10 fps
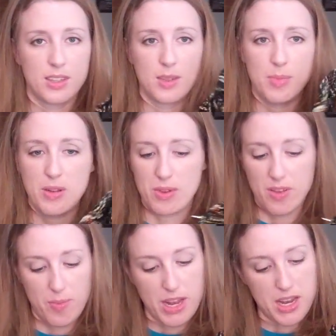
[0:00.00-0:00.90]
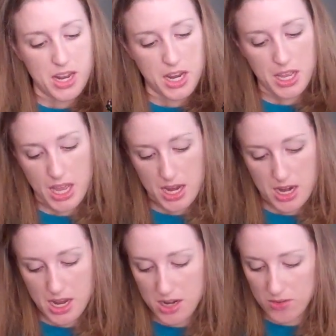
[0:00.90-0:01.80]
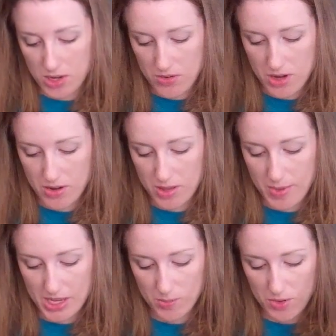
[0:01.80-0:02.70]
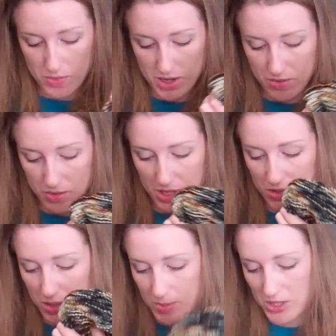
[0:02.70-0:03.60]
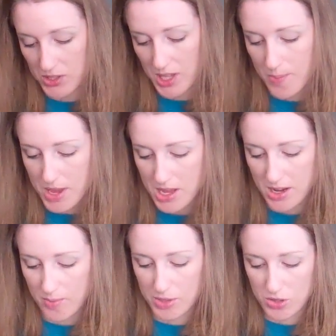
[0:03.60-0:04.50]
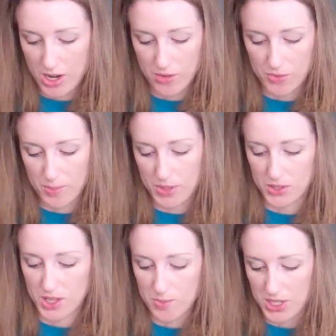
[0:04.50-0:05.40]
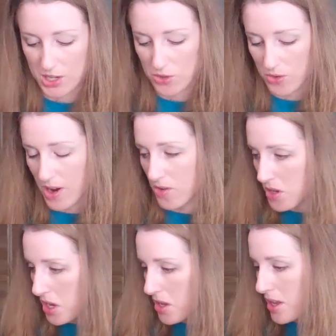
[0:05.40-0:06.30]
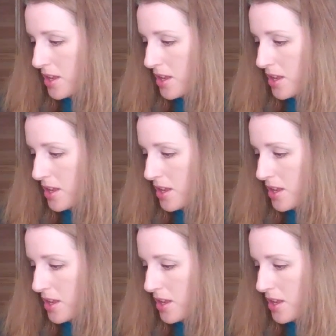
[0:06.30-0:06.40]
This has been what I've been knitting at night down here in the basement when everyone else has been sleeping, and I've been trying to flip the sleep schedule around.